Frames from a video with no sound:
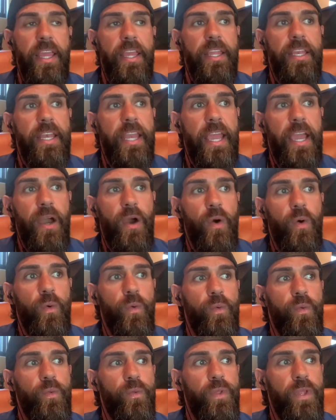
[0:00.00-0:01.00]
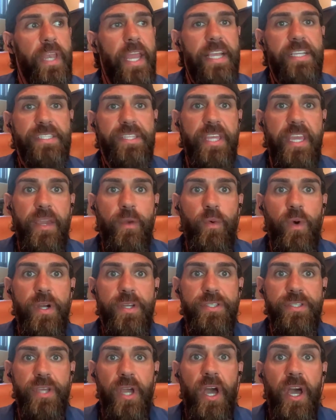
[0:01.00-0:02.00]
Now, the next thing
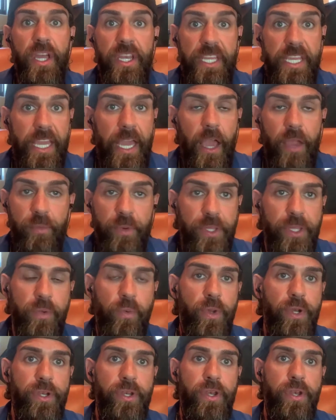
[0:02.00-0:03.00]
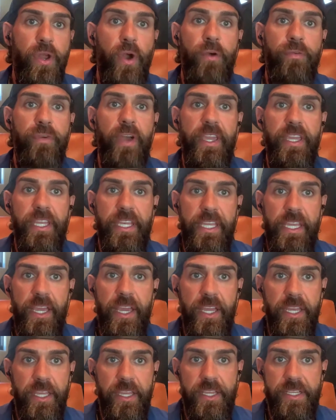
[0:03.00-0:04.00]
was honey. I really wanted to know if I could eat
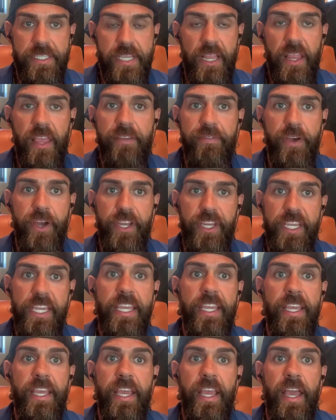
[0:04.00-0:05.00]
honey because I love honey.